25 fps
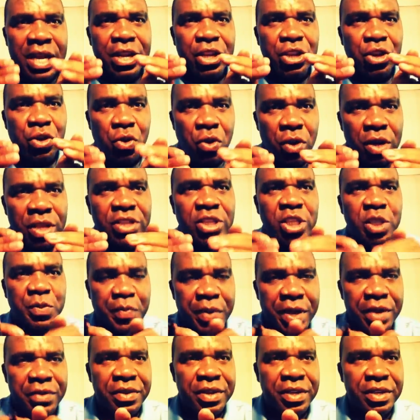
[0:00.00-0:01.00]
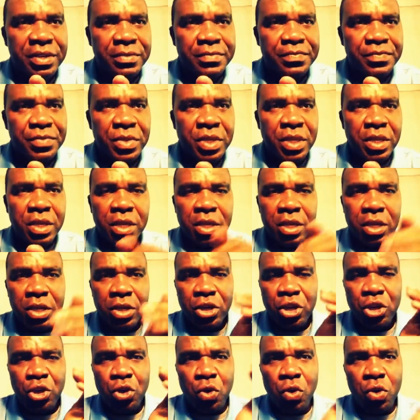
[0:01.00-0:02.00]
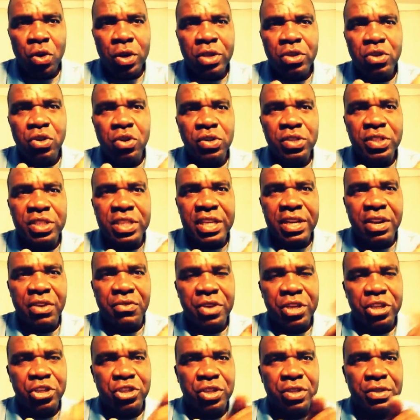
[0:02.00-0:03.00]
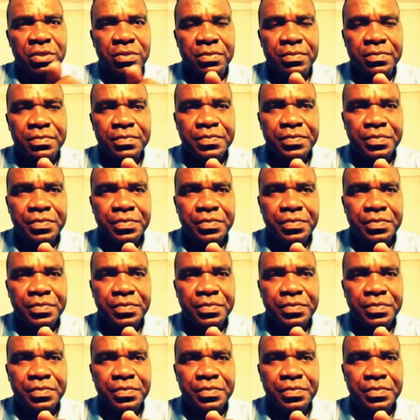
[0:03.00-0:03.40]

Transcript: and the Holy Spirit, the Holy Ghost generation,